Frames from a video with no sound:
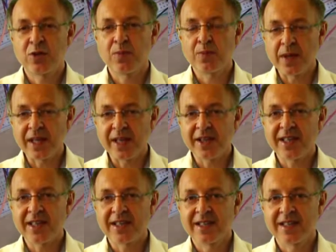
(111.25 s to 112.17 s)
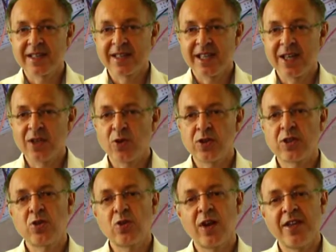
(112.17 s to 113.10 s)
build it in order
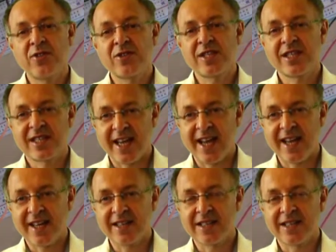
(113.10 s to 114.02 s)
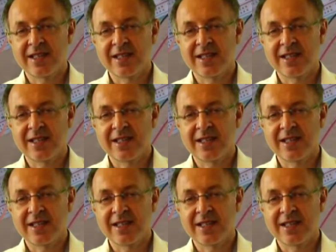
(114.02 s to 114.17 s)
to understand